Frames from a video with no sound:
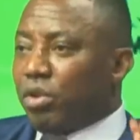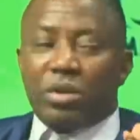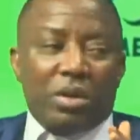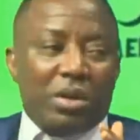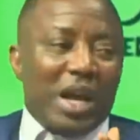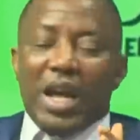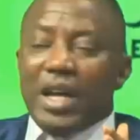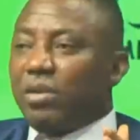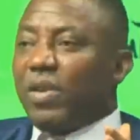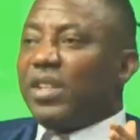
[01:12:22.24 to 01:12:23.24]
structure that
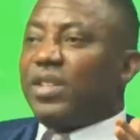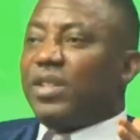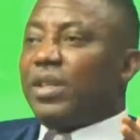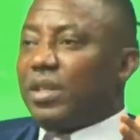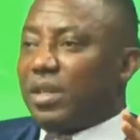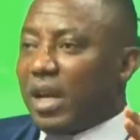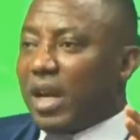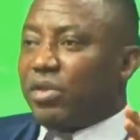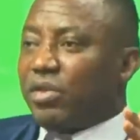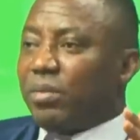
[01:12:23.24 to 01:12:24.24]
has over 6
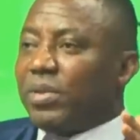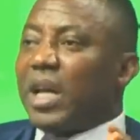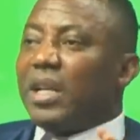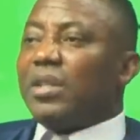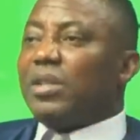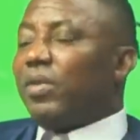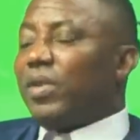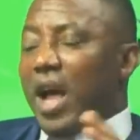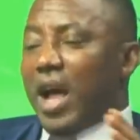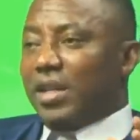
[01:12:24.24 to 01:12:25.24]
classrooms that is
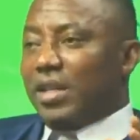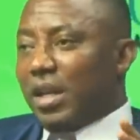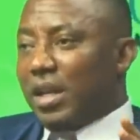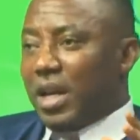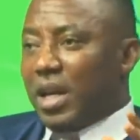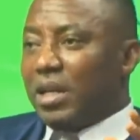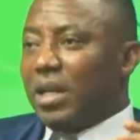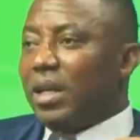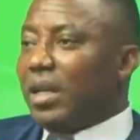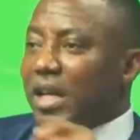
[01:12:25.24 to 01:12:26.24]
of the highest standard.
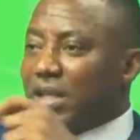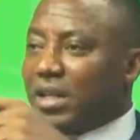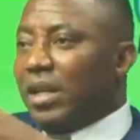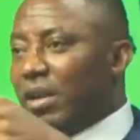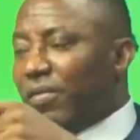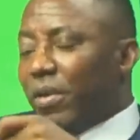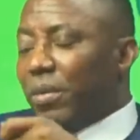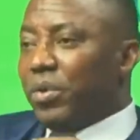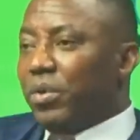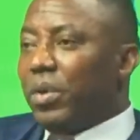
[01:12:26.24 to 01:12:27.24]
They are stealing it
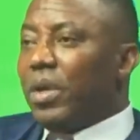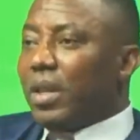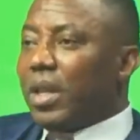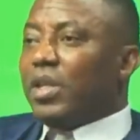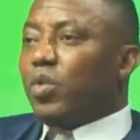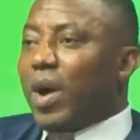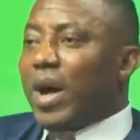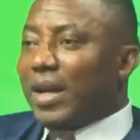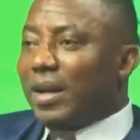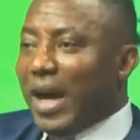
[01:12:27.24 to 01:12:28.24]
from you. That is
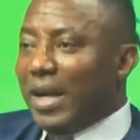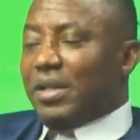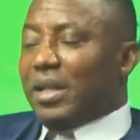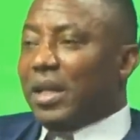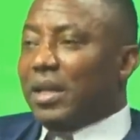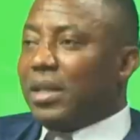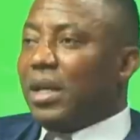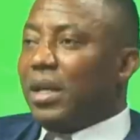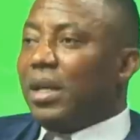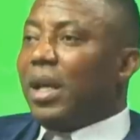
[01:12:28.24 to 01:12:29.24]
why I
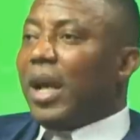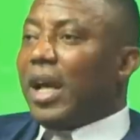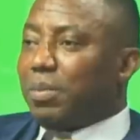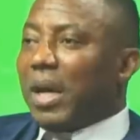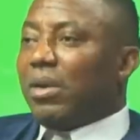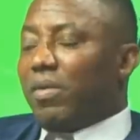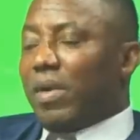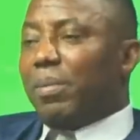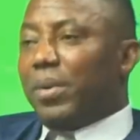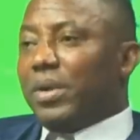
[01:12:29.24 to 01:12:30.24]
said, as part
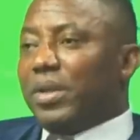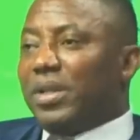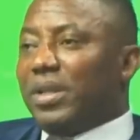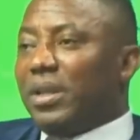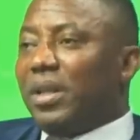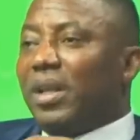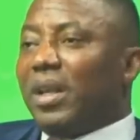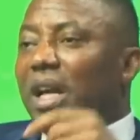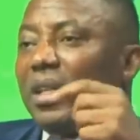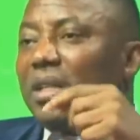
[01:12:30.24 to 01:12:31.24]
of our policy,
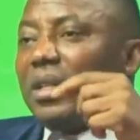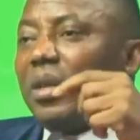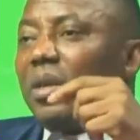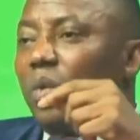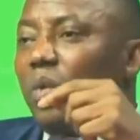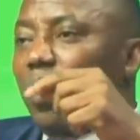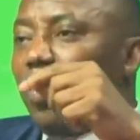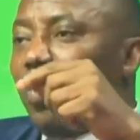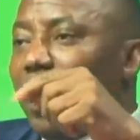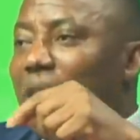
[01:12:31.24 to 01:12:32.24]
that
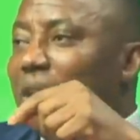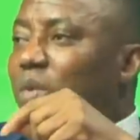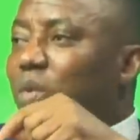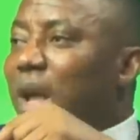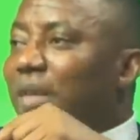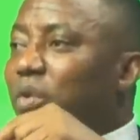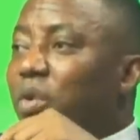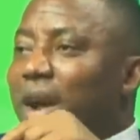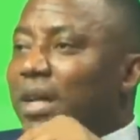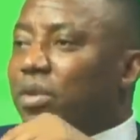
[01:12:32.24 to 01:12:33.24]
whereas we
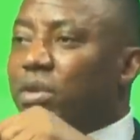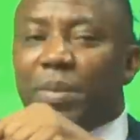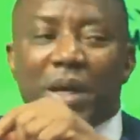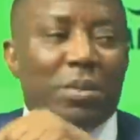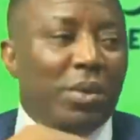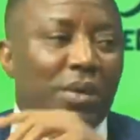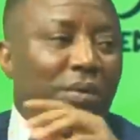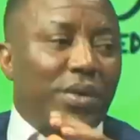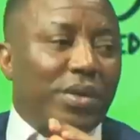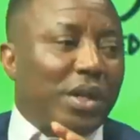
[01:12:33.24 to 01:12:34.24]
have no right to stop
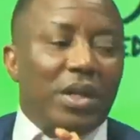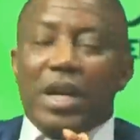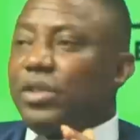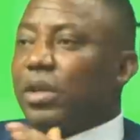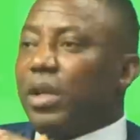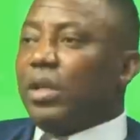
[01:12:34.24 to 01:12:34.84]
anybody from sending their